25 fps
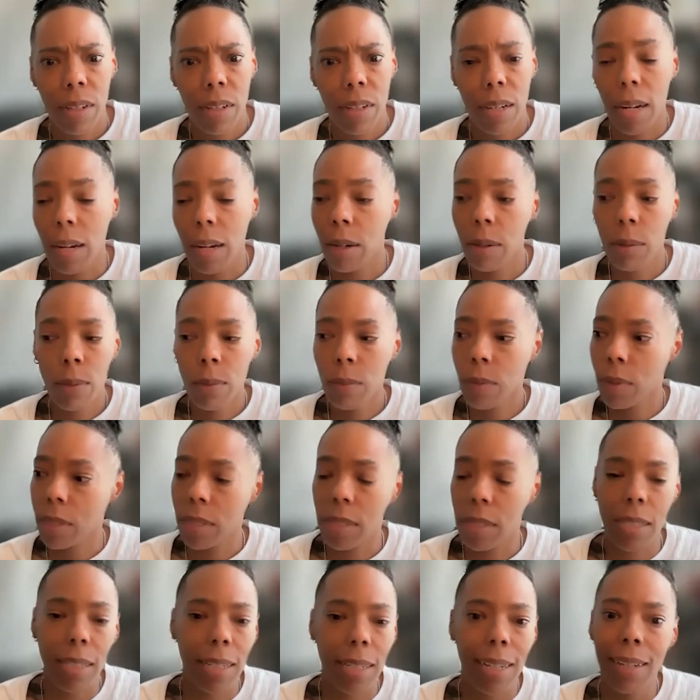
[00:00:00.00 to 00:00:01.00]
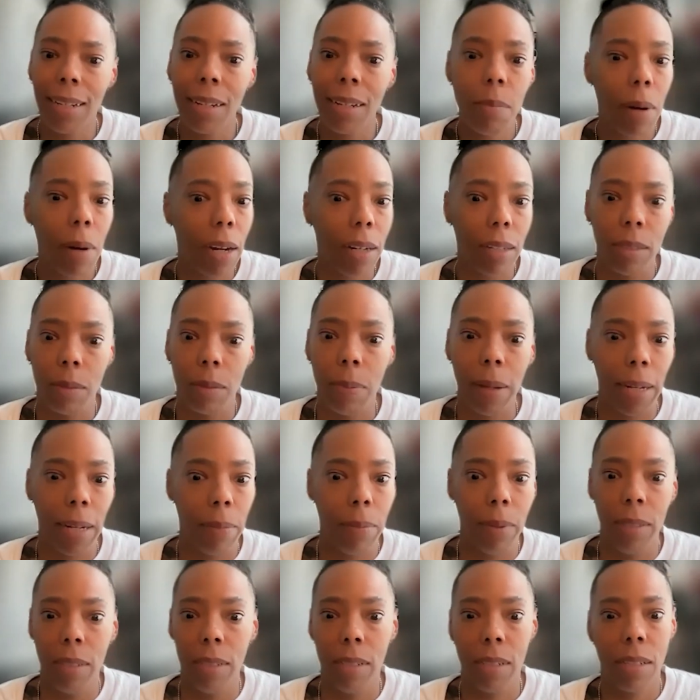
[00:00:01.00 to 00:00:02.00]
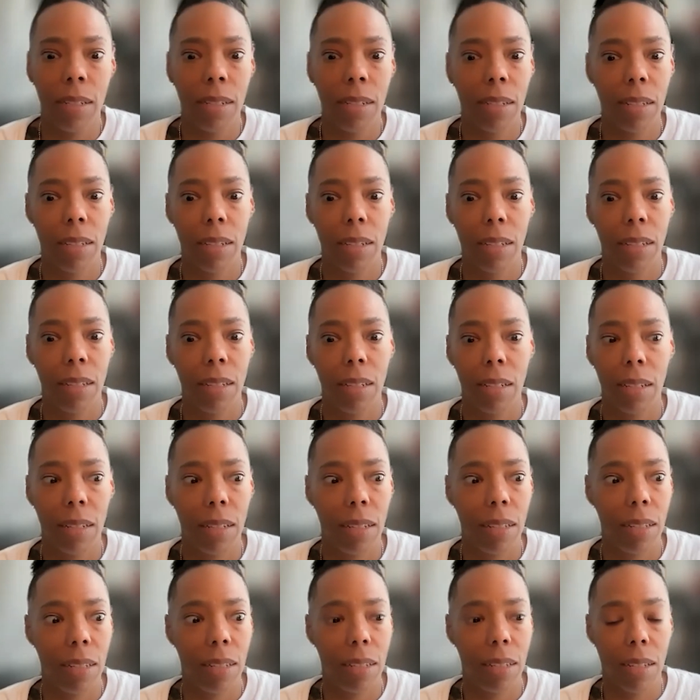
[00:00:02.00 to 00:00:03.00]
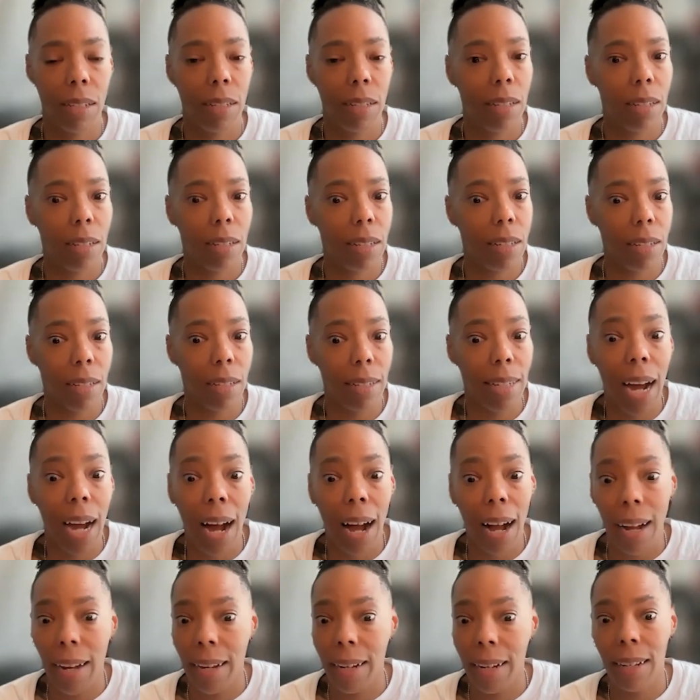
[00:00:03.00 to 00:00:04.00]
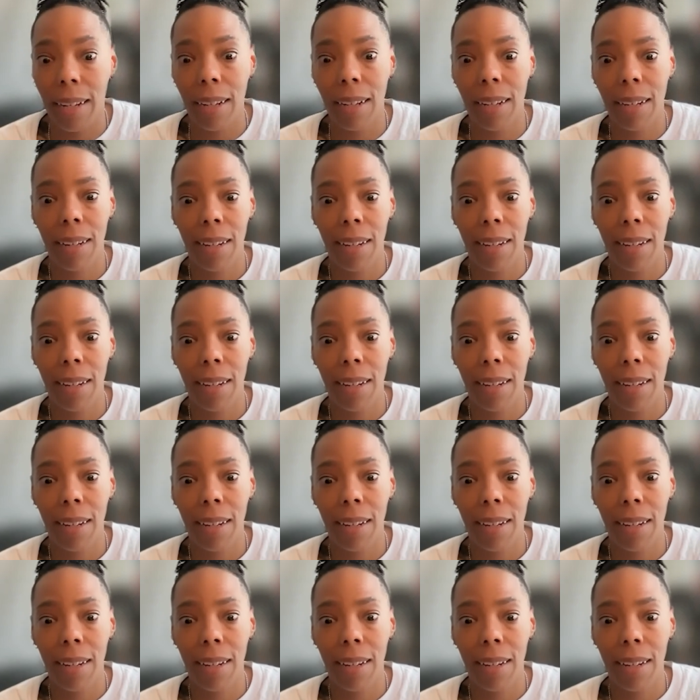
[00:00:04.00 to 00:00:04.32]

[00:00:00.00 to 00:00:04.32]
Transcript: I don't want to see anybody's babies die.